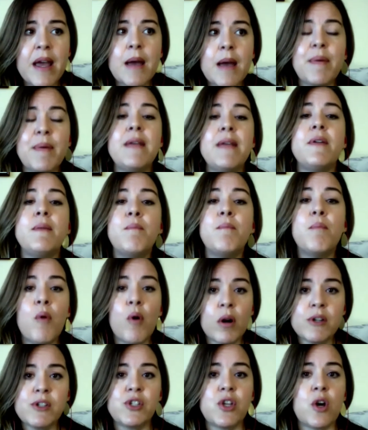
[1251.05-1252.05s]
but even
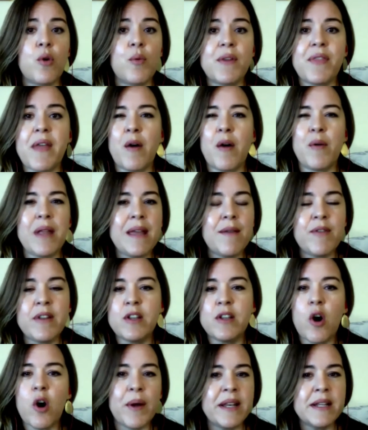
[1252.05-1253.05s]
more so without even
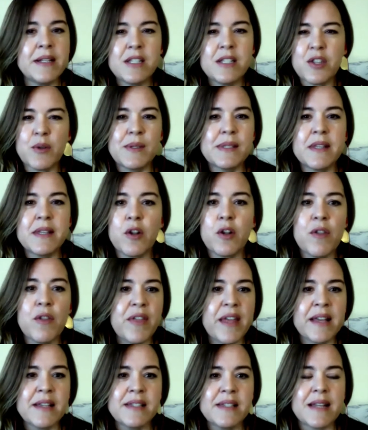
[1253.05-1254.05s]
going into those little
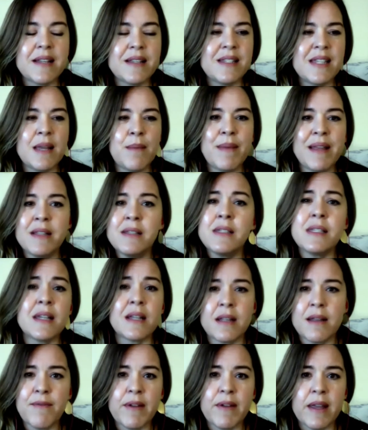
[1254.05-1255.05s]
things that seem
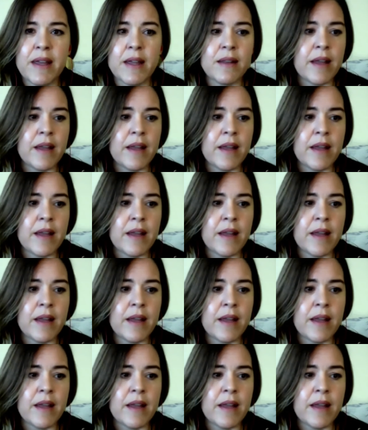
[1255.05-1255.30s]
insignificant,